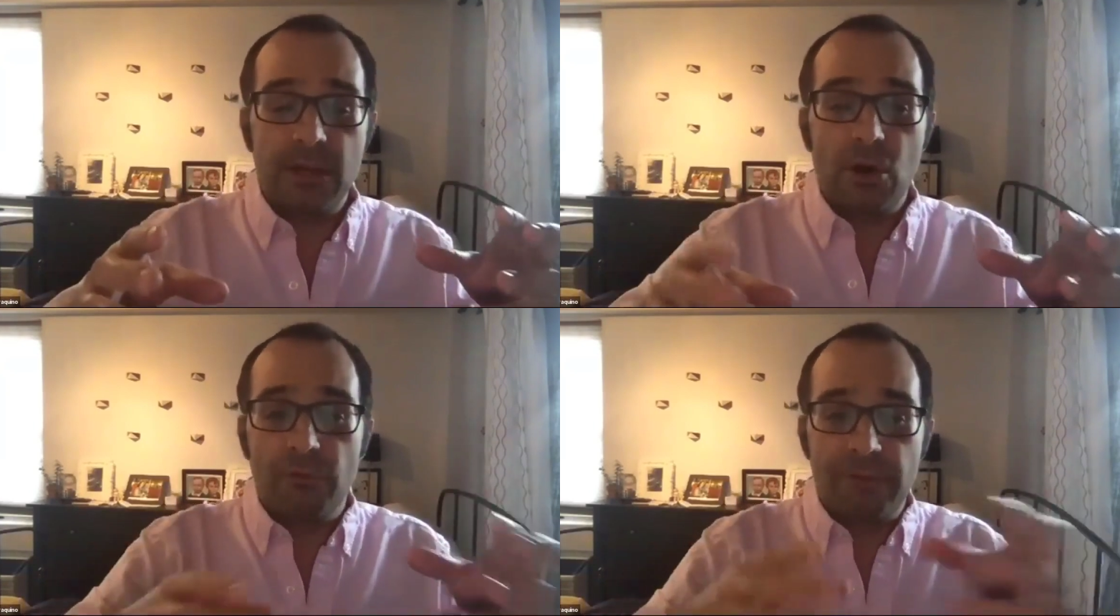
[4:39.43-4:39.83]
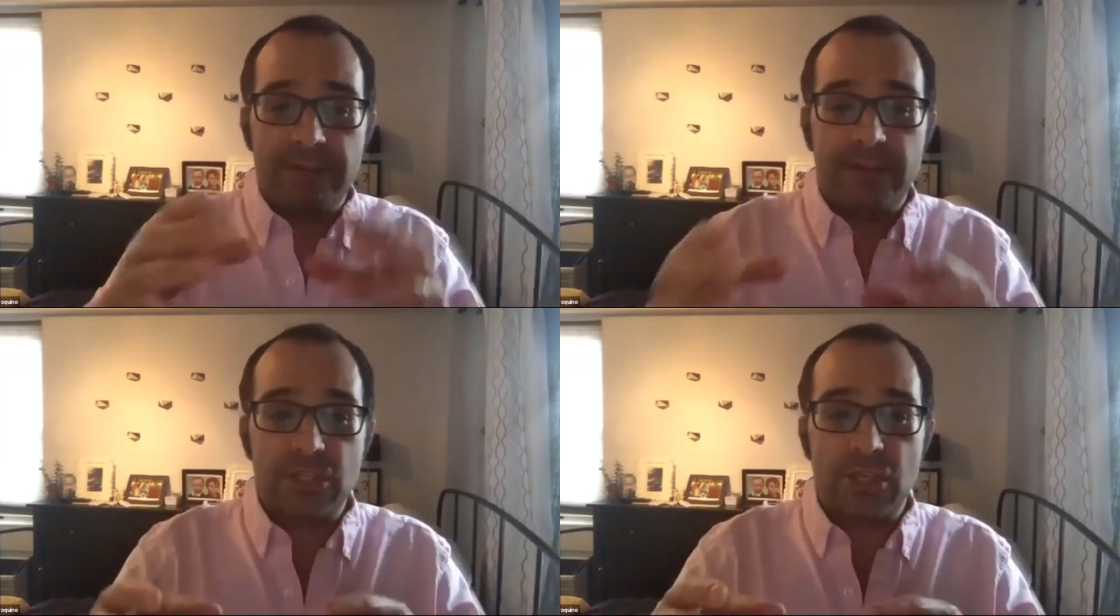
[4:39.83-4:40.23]
of
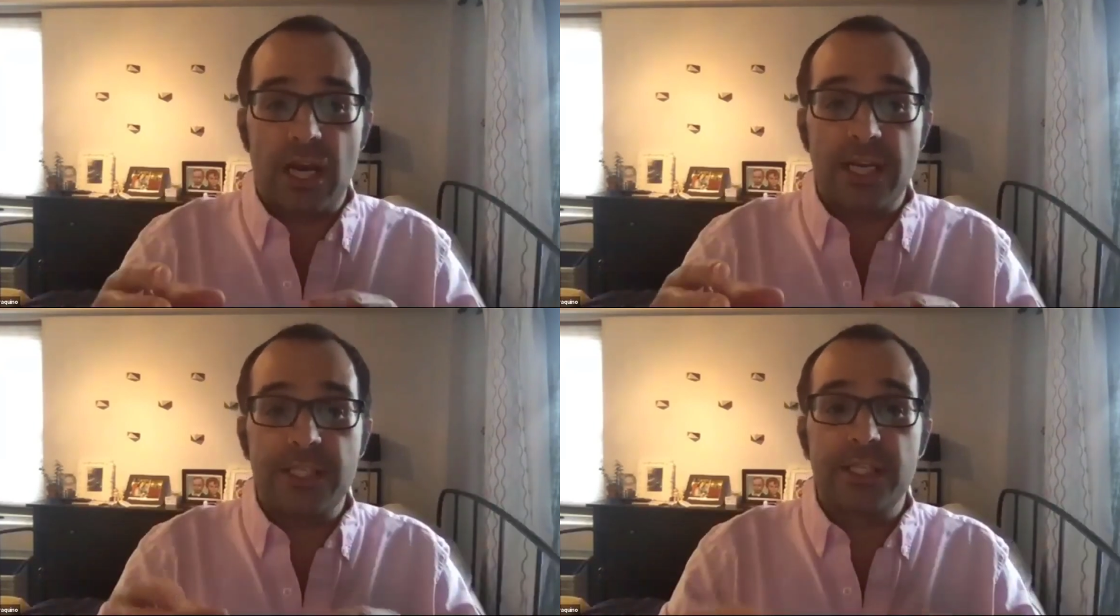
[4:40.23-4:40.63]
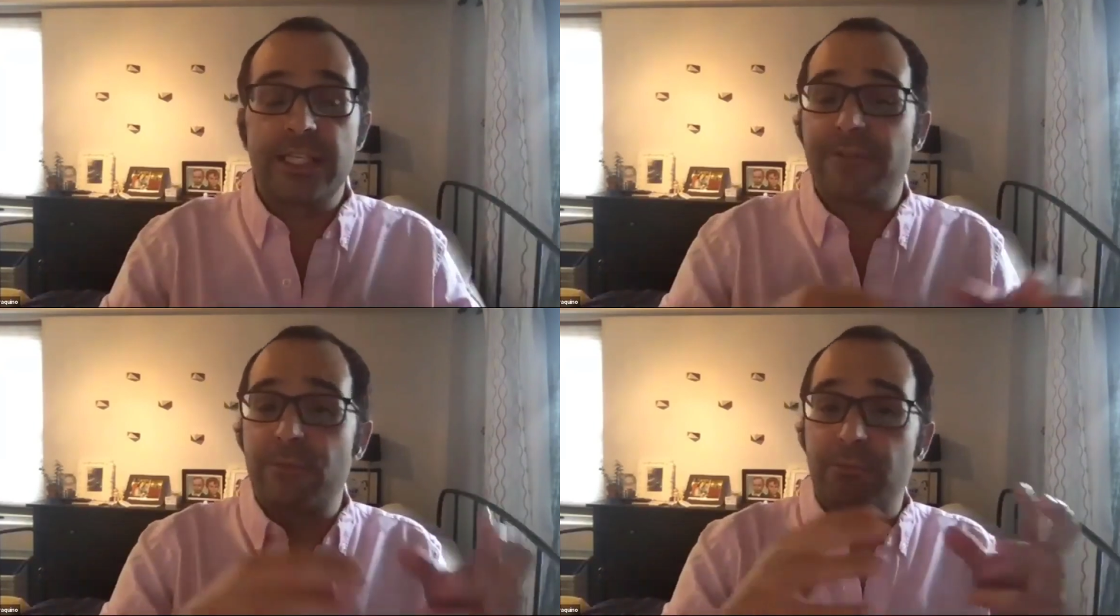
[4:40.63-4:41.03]
varying size, and then you
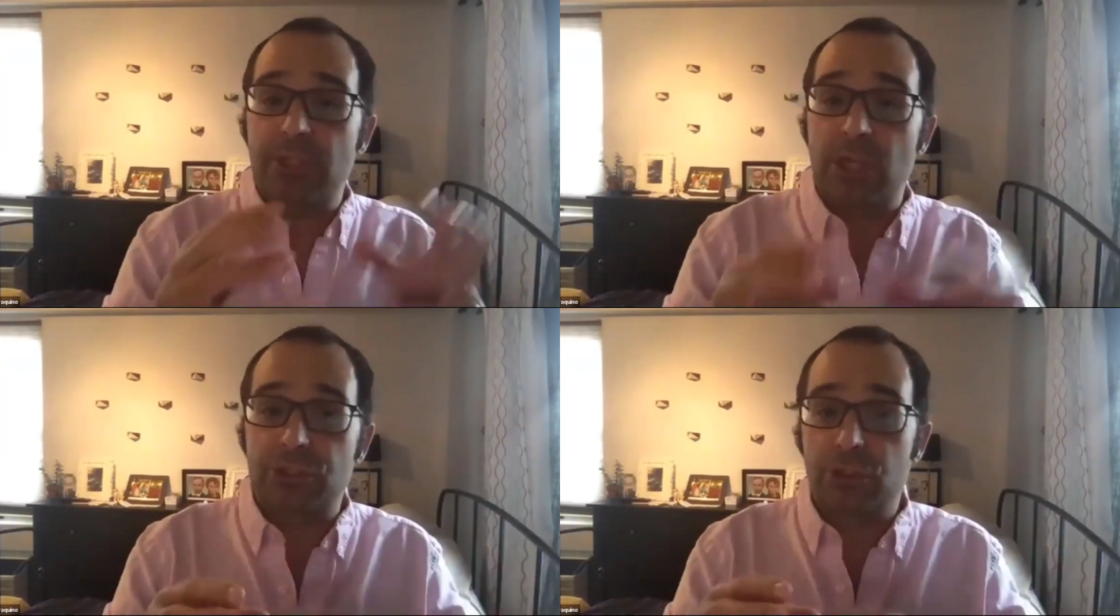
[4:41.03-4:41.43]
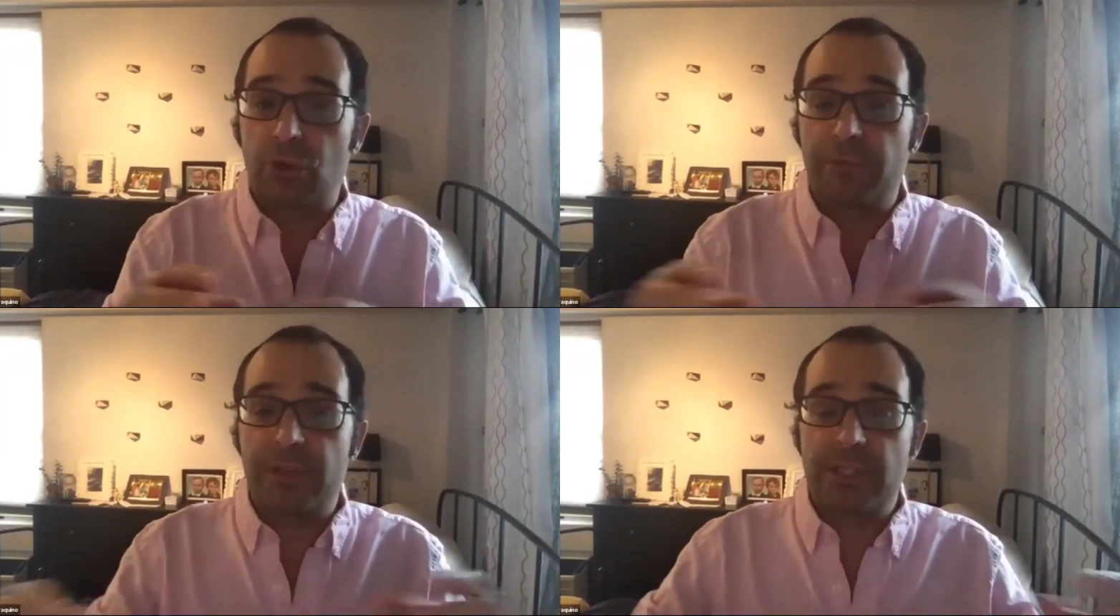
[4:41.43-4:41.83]
have a production
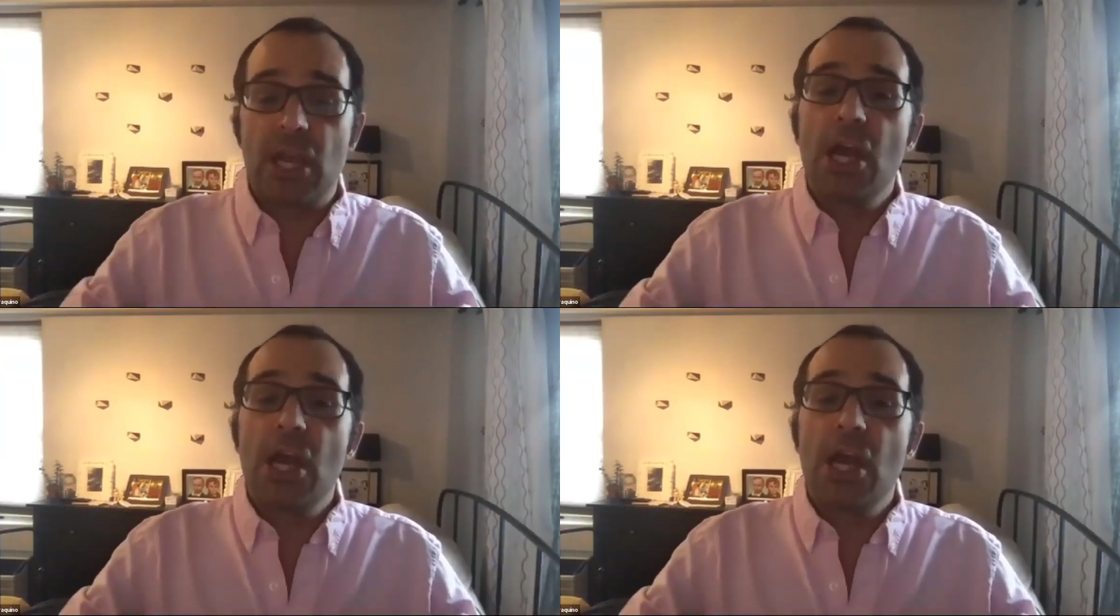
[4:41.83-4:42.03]
office